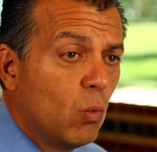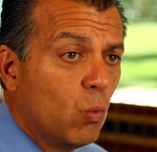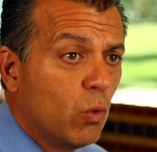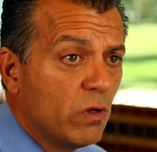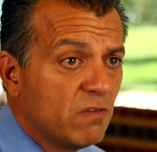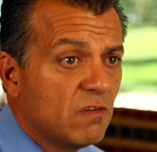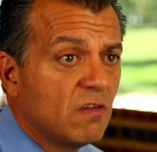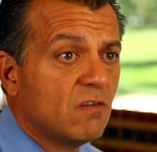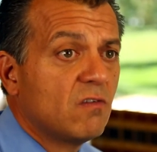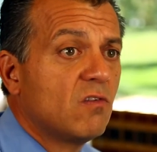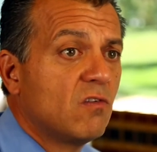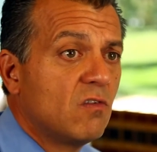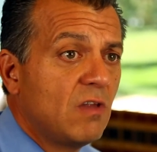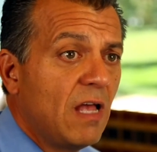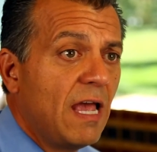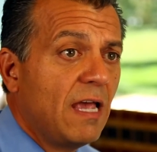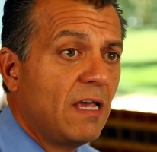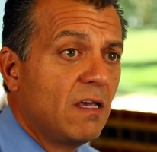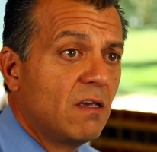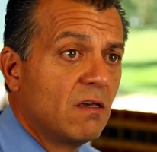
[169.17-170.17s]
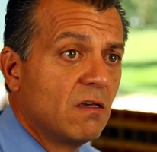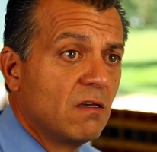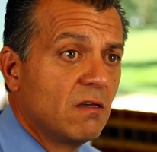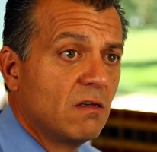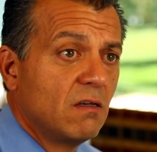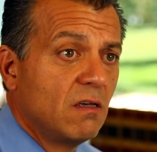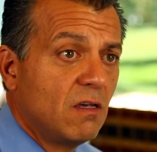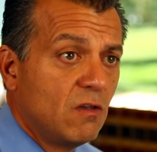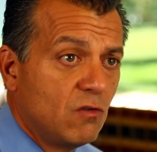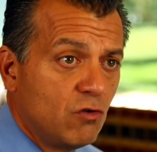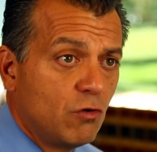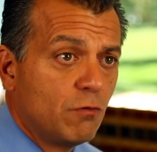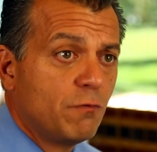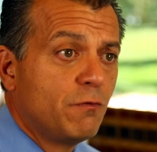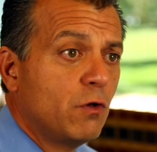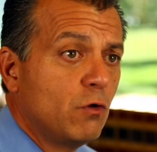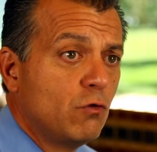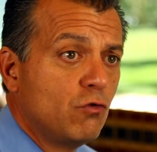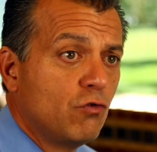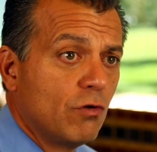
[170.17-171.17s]
What's at stake is your
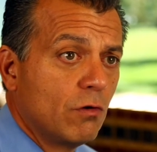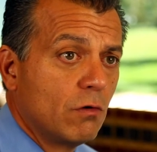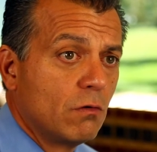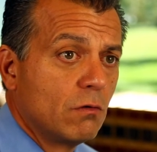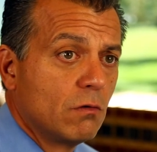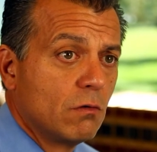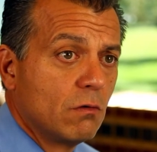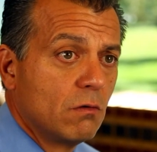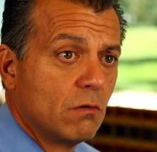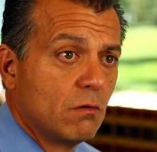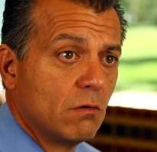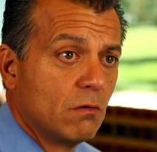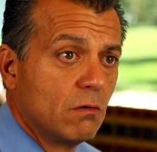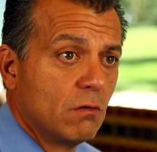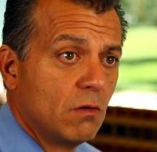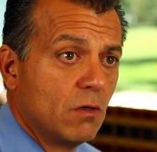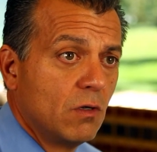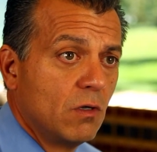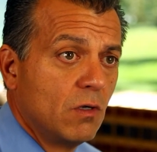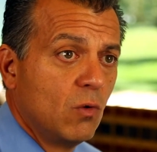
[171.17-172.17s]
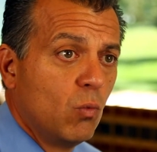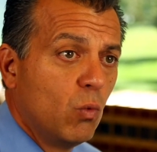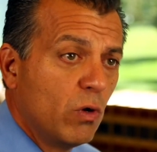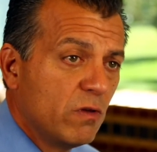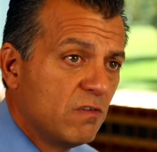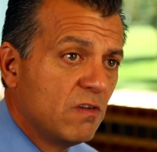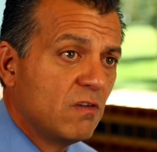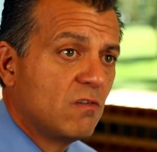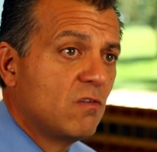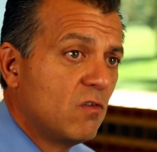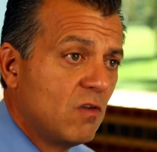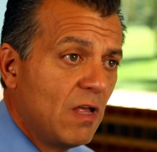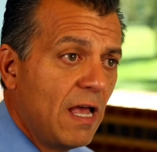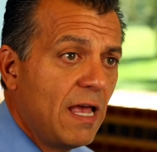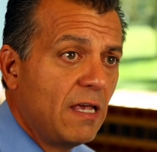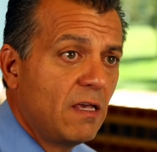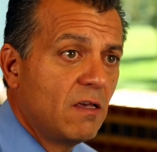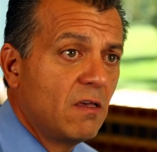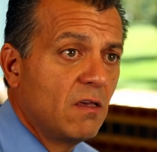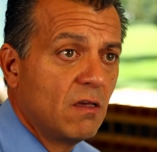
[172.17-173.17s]
future. What's at
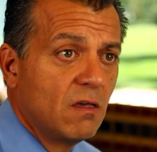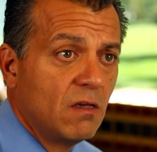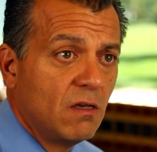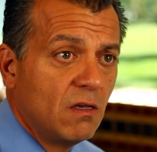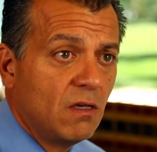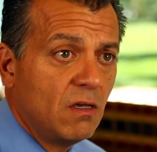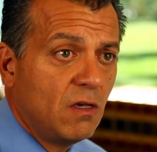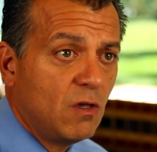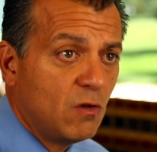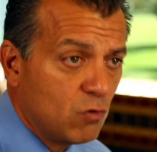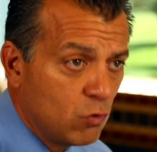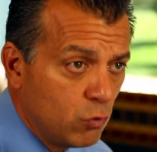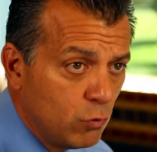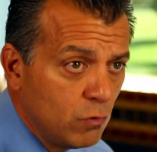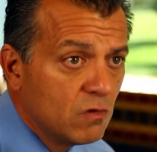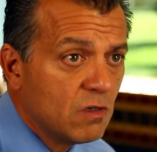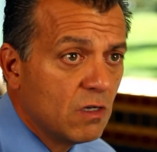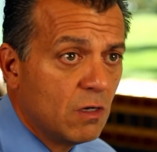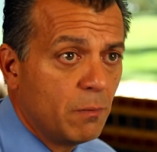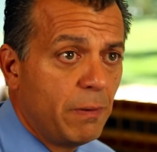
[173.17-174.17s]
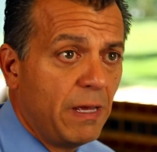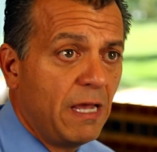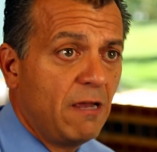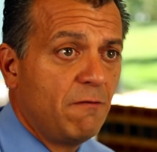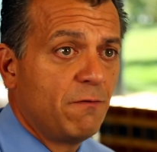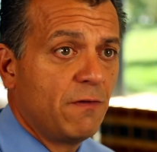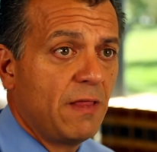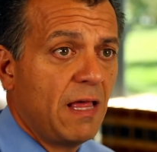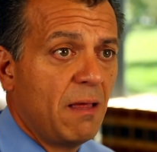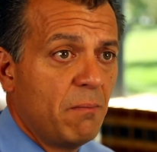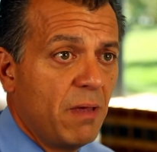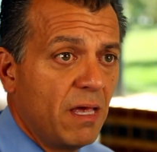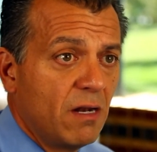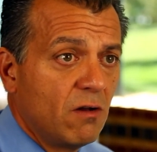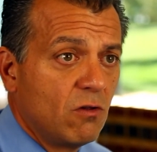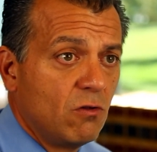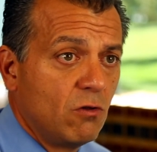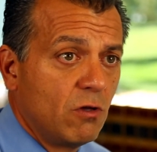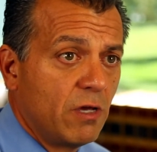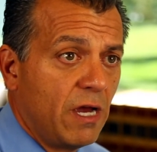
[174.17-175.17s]
stake is who's going to pay for that
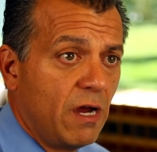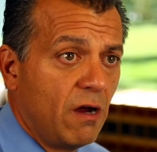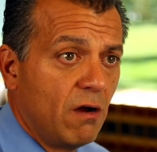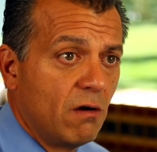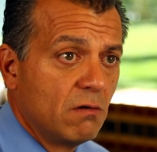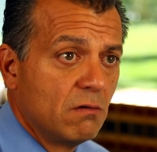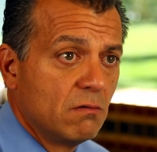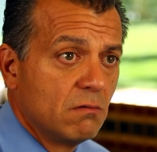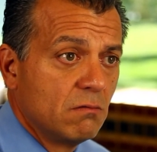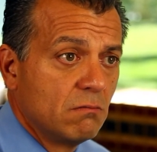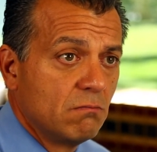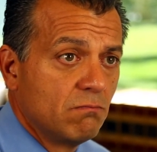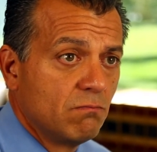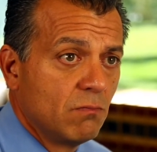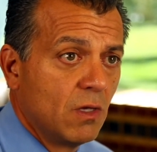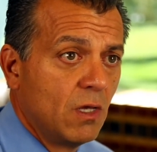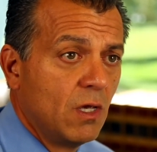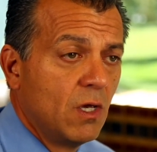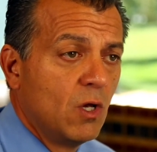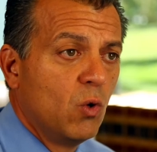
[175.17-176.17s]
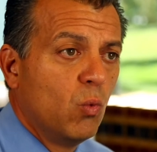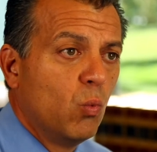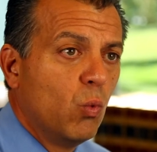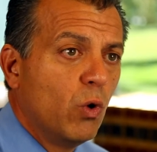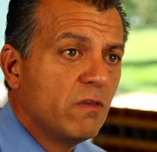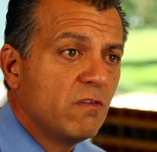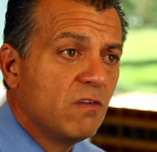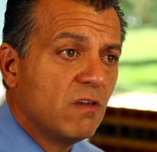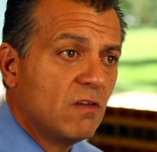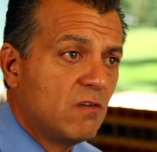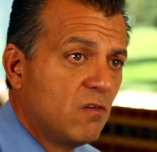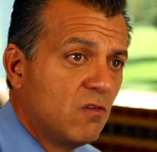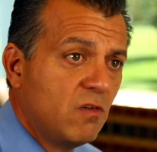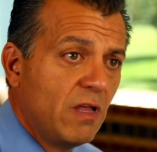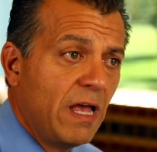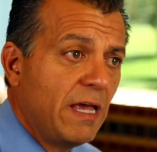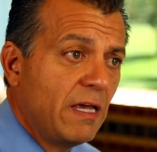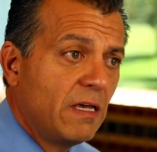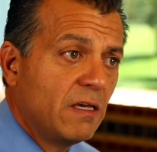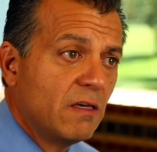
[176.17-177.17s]
medical care. What's at
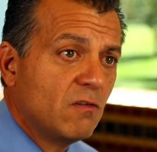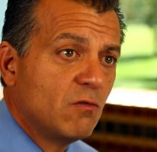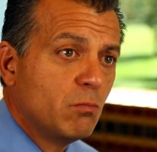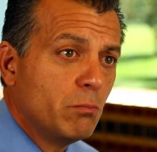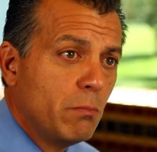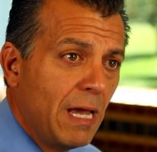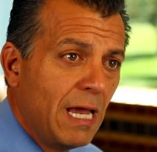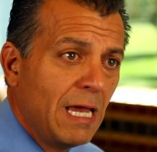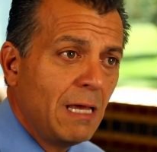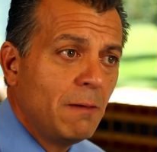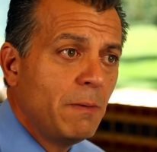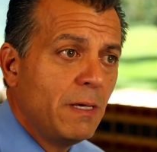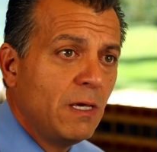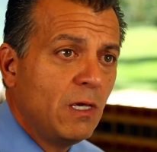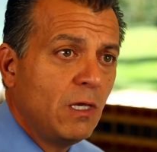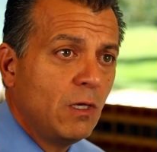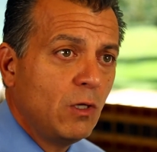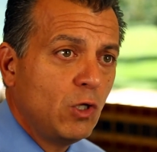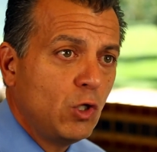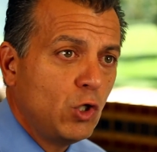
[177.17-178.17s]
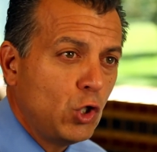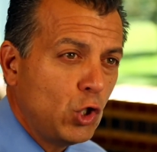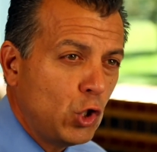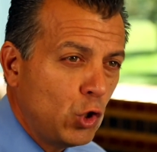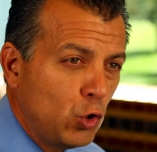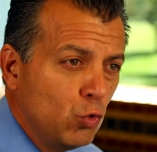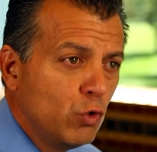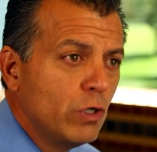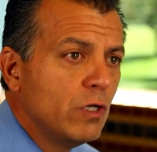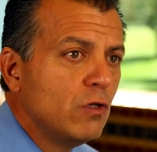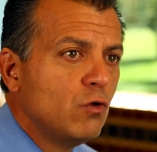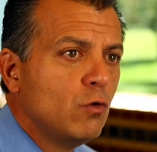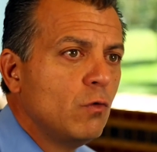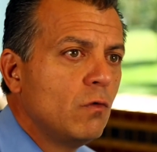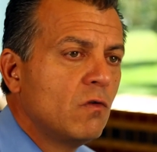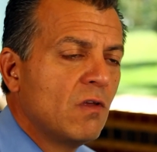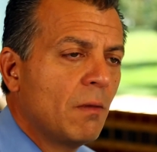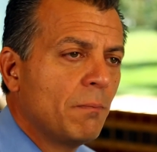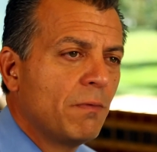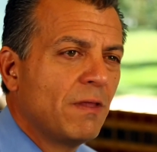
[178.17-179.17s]
stake is maybe you can do
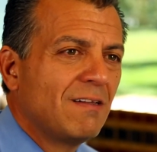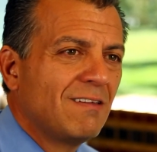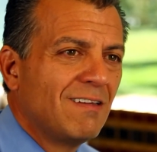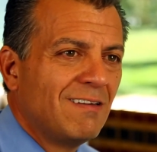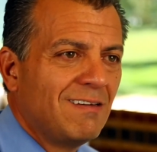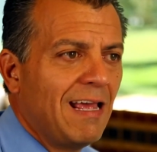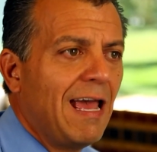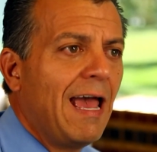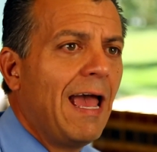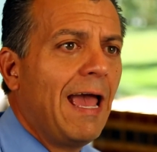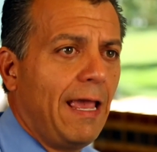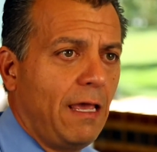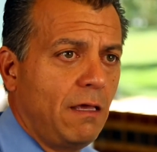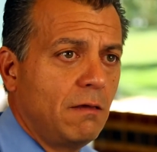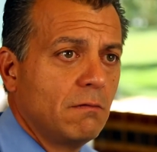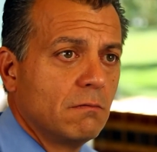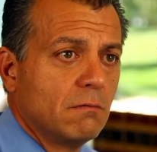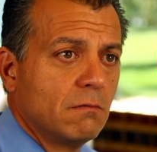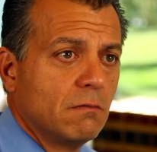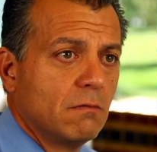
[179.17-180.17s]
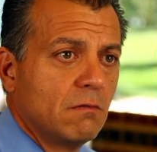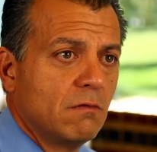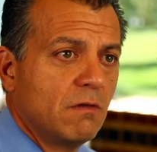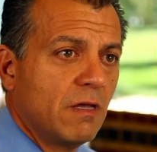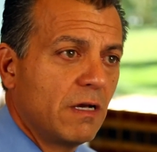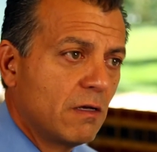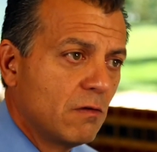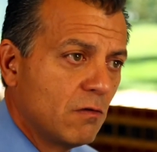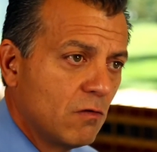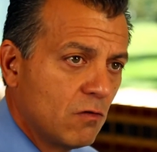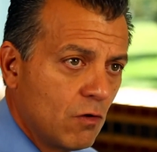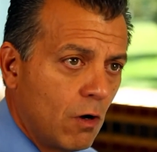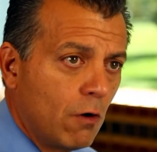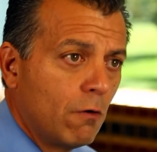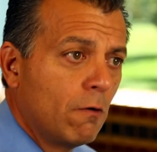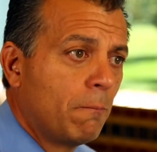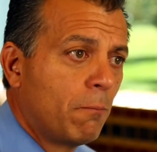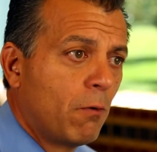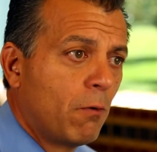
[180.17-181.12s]
something today that can start a